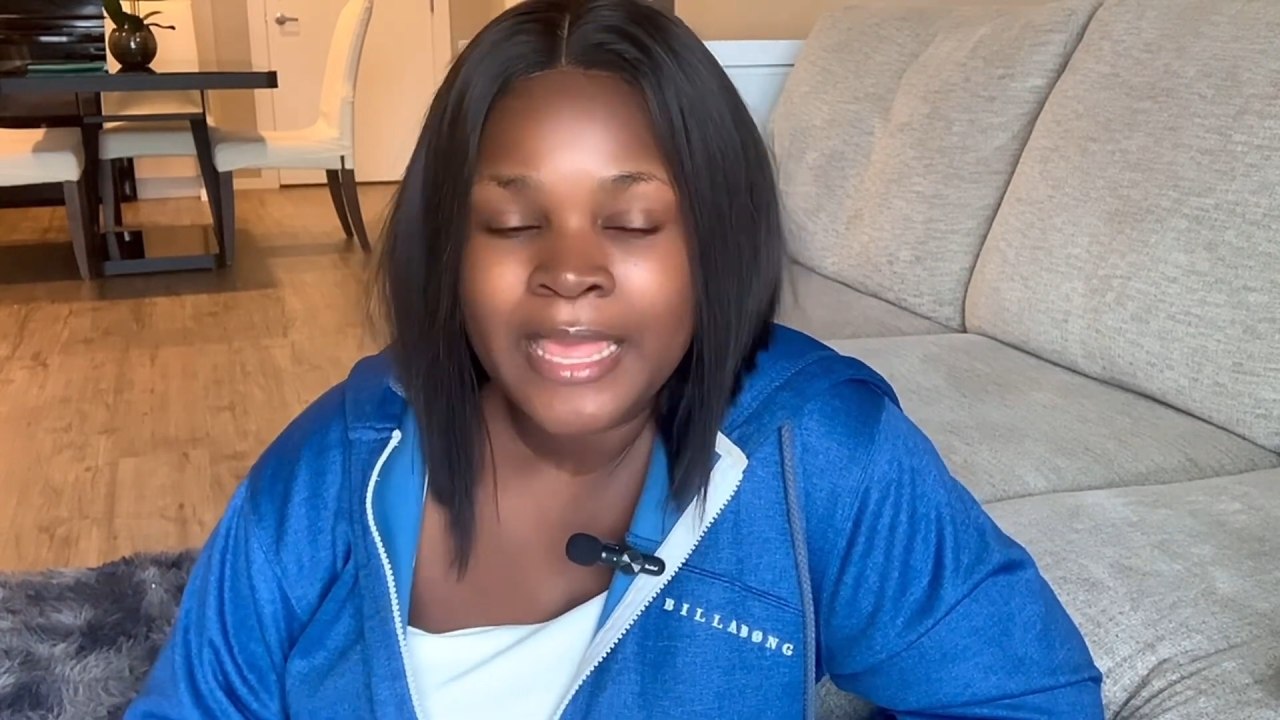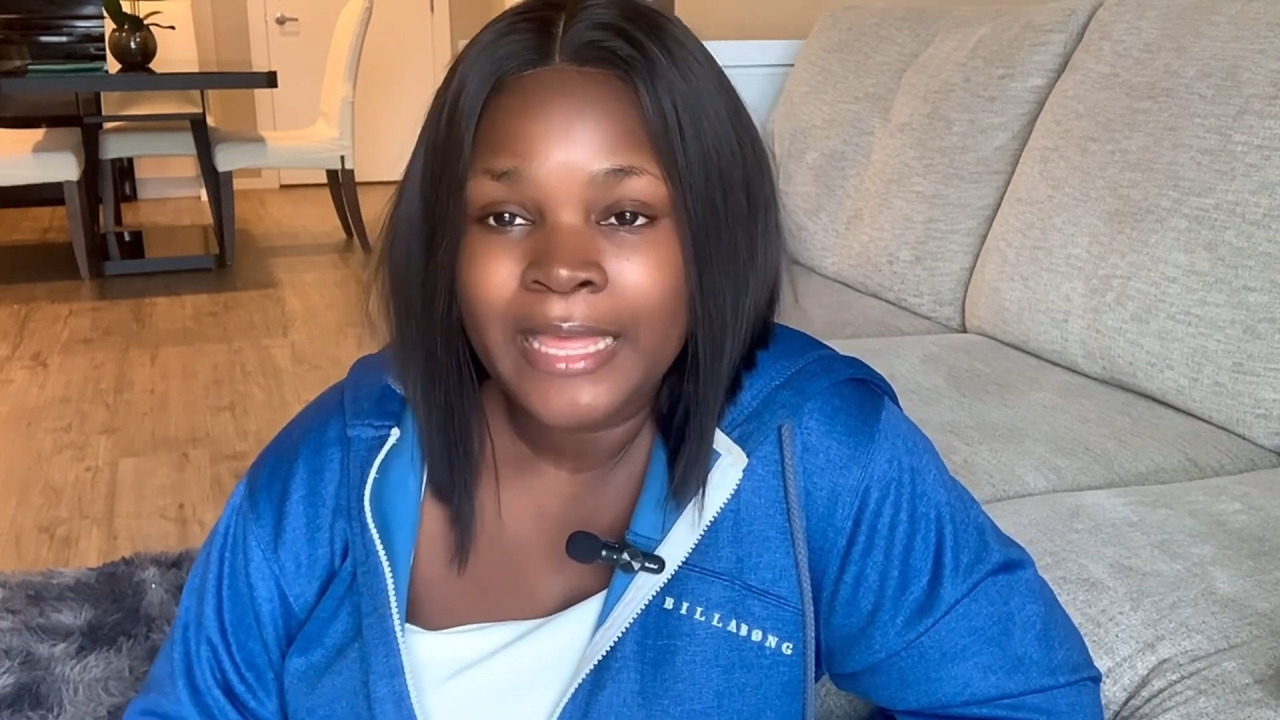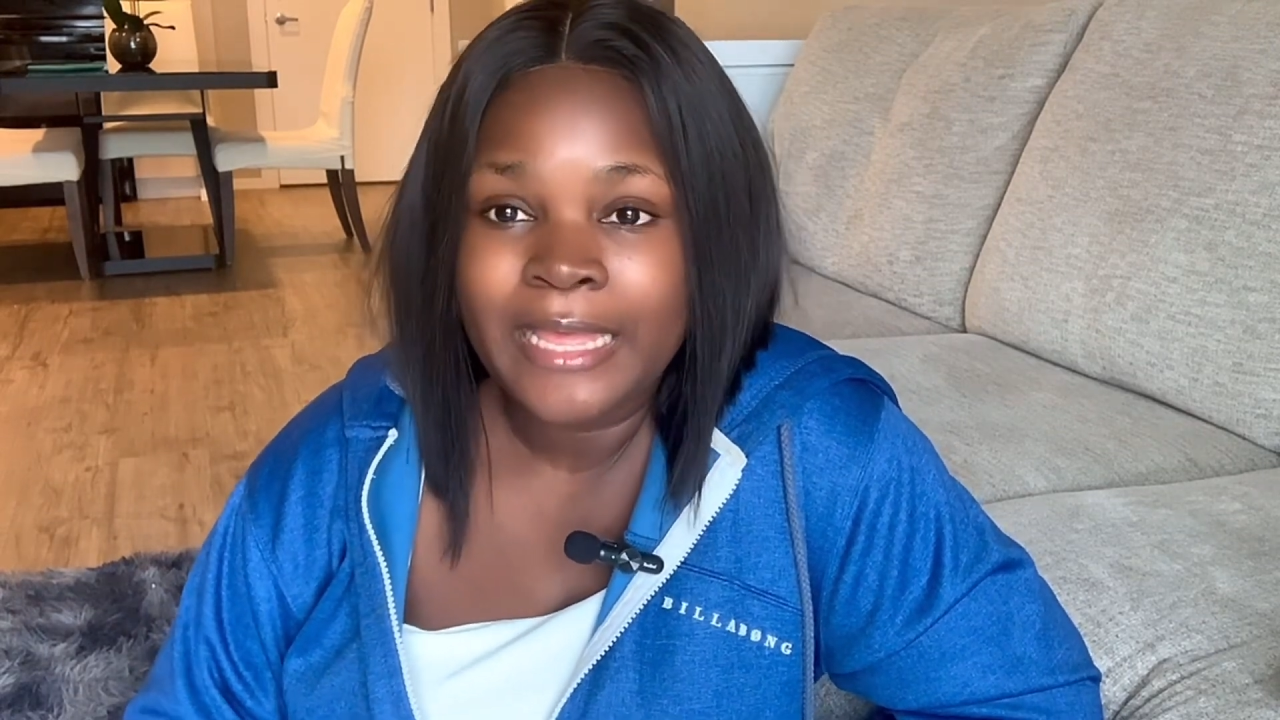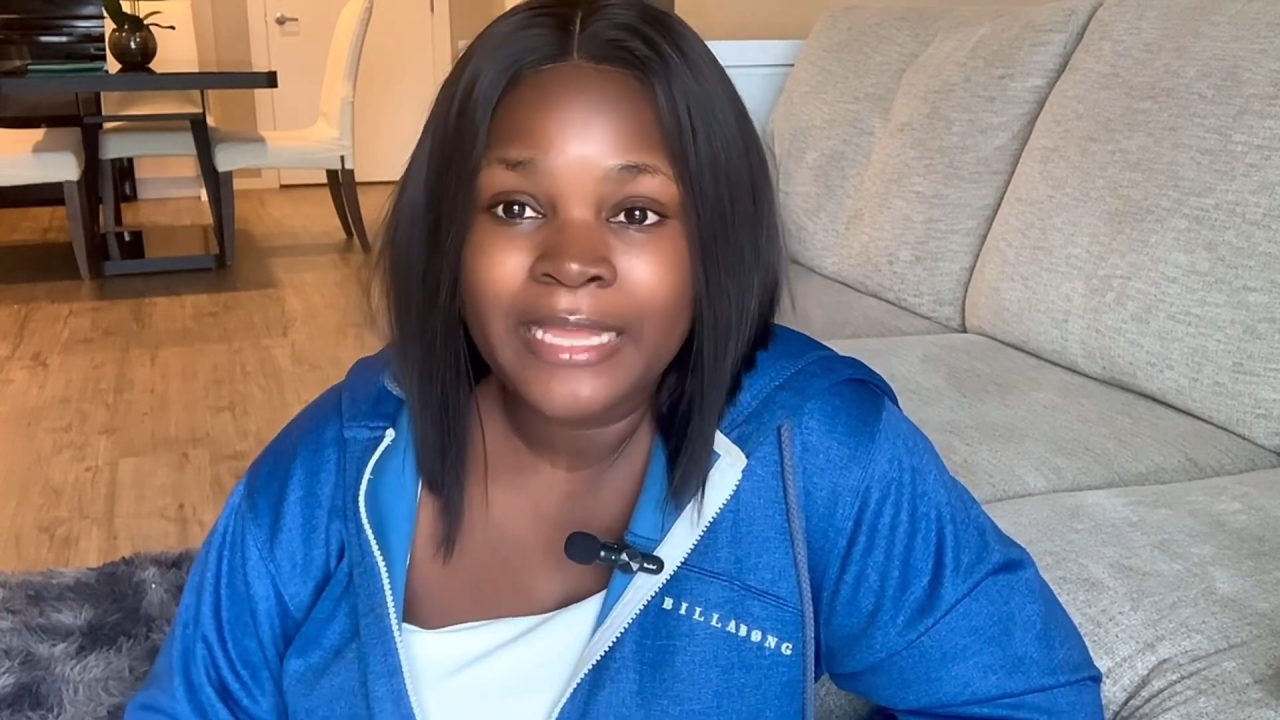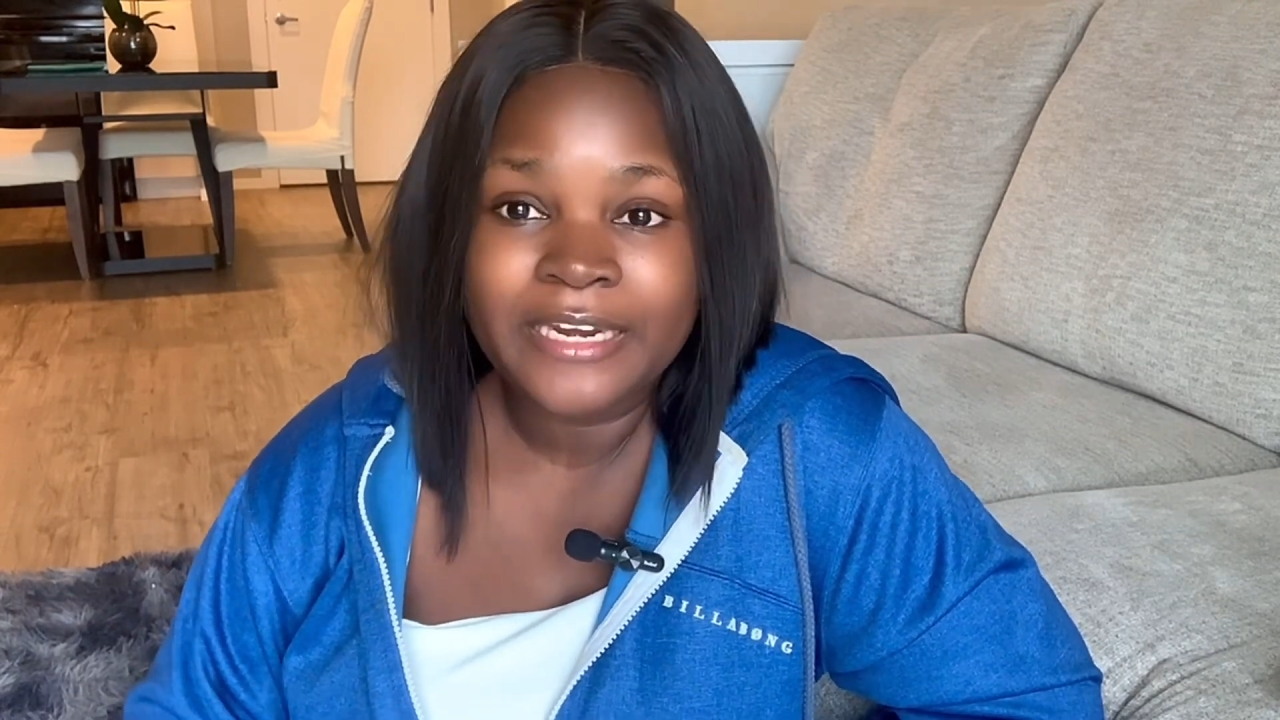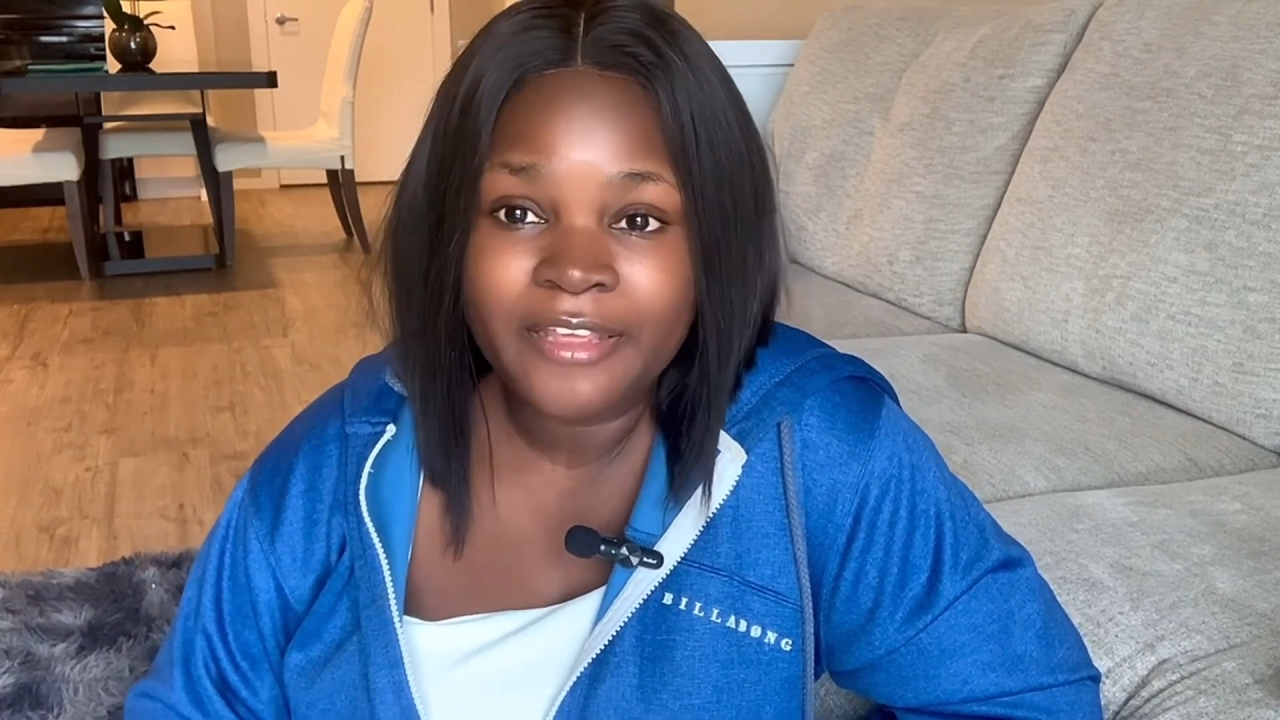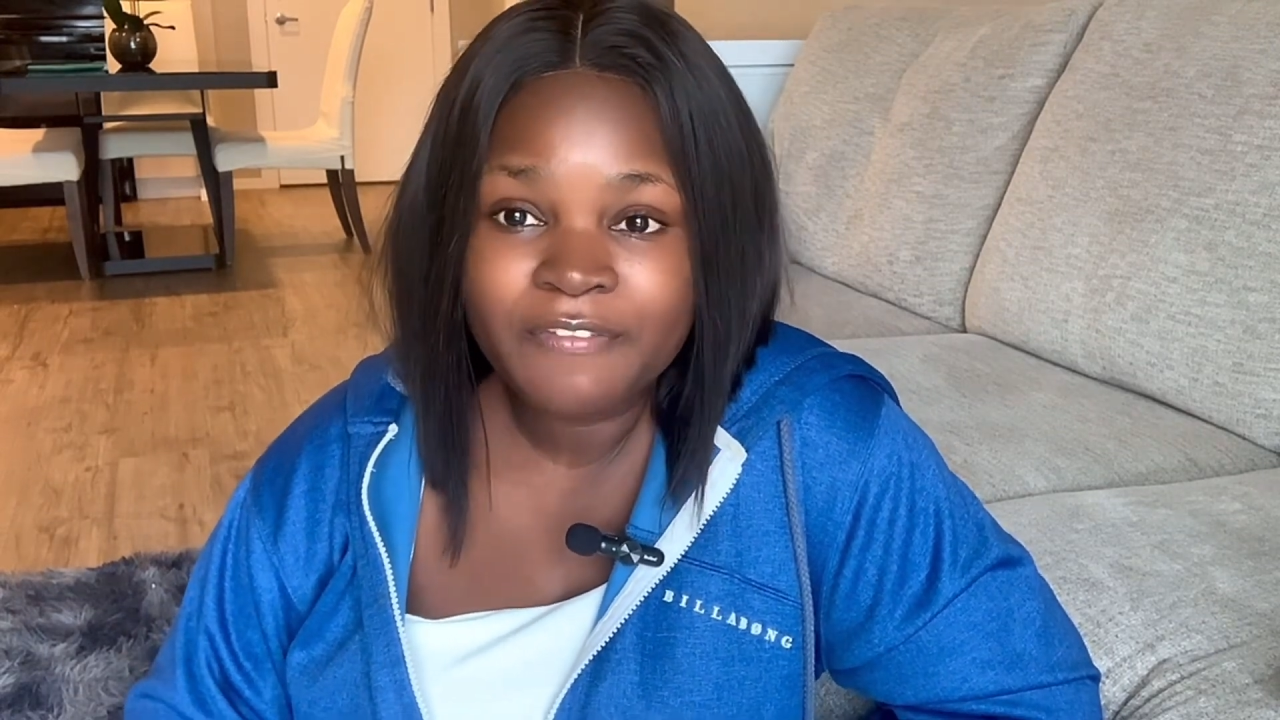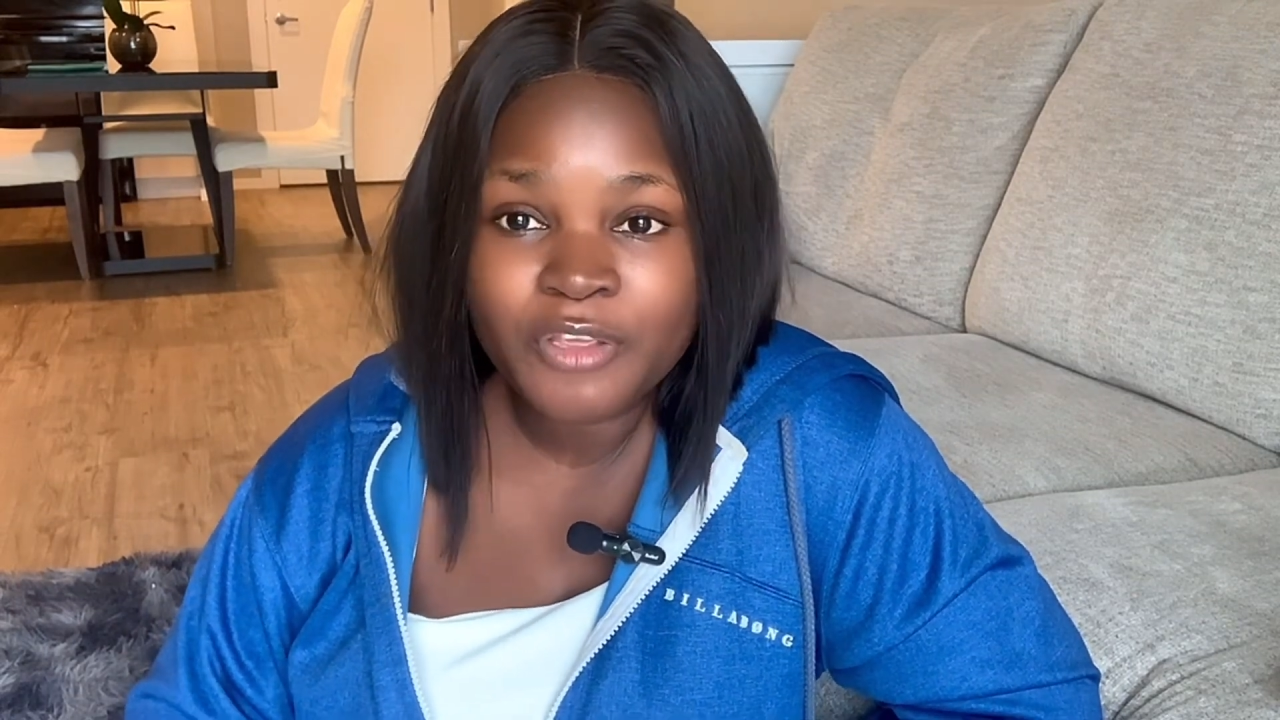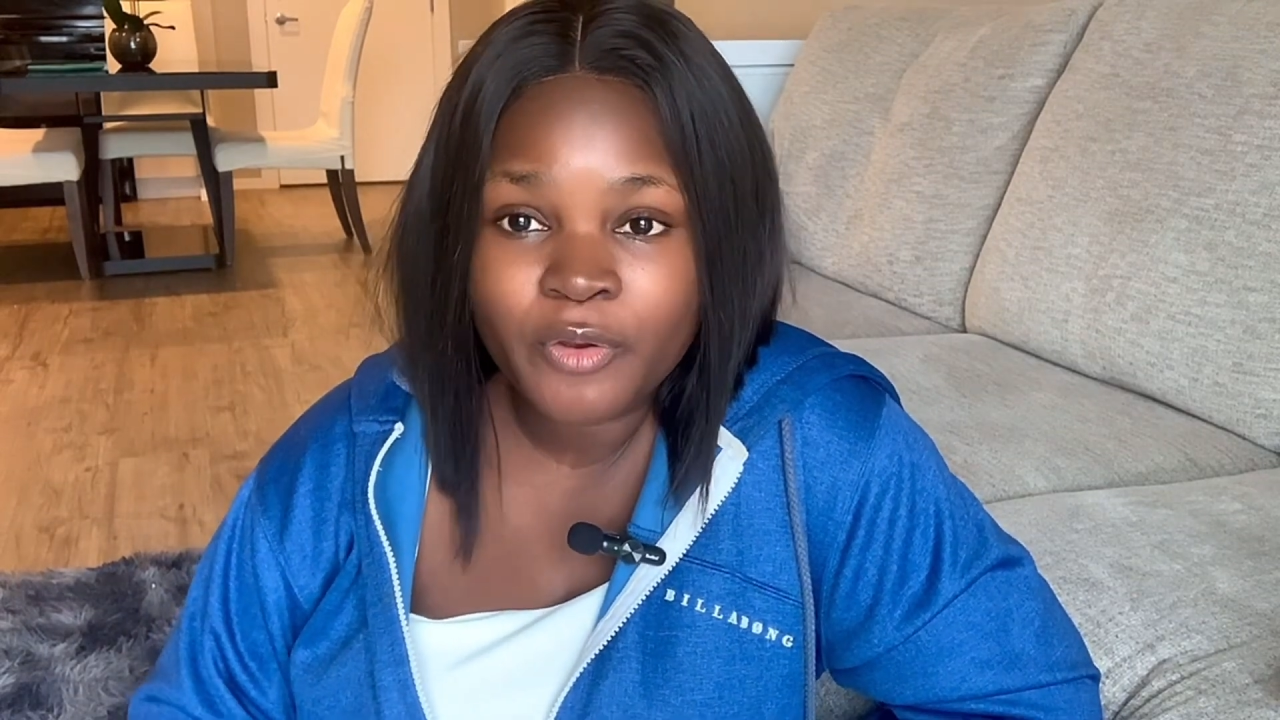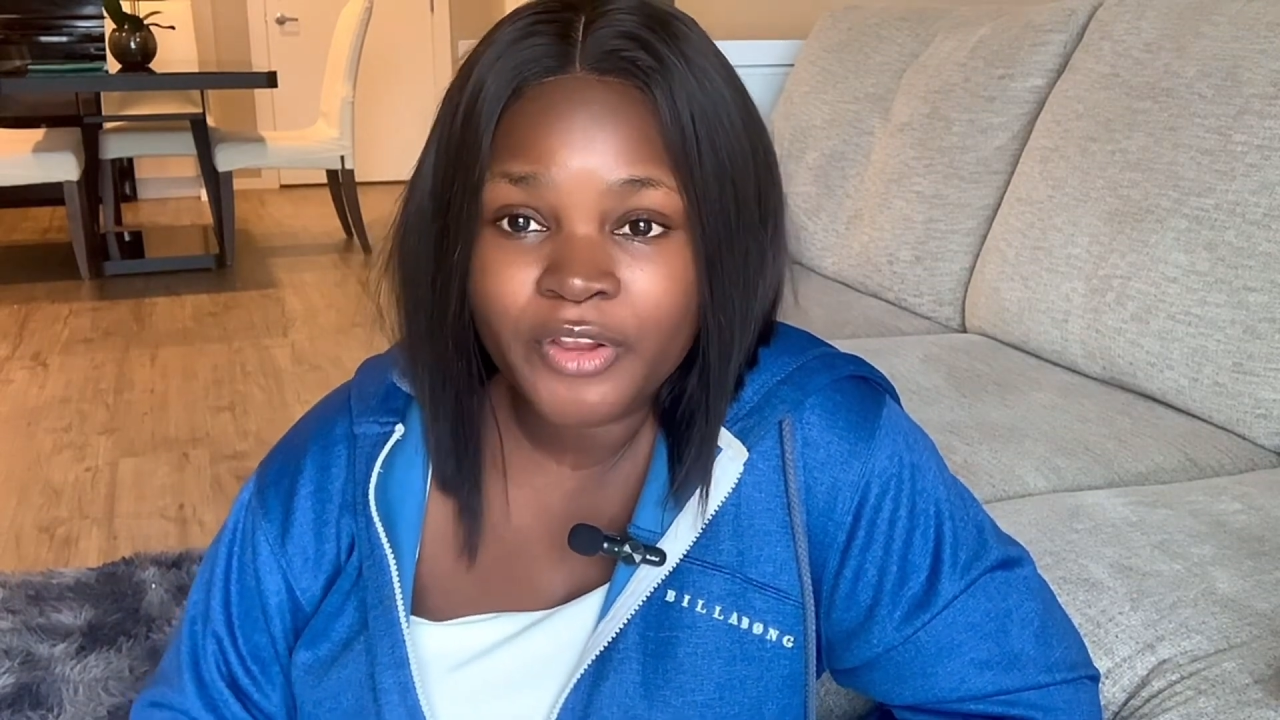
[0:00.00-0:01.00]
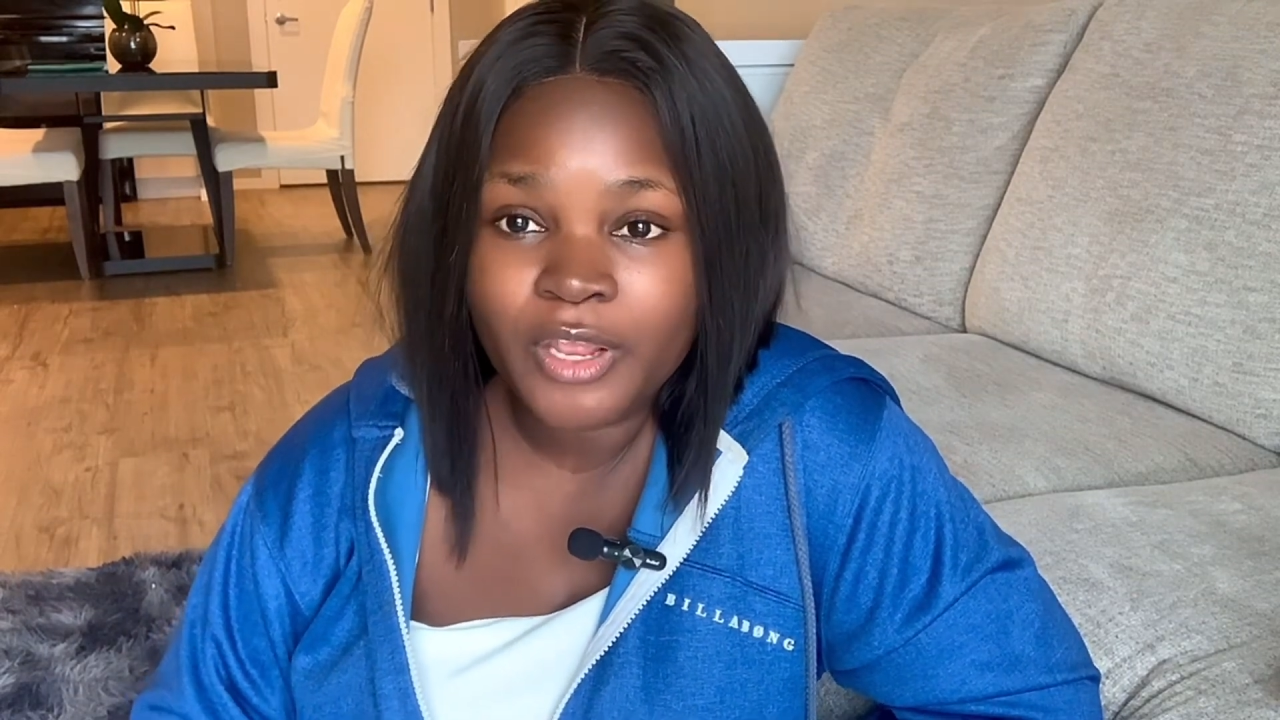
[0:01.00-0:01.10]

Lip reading: And if you're here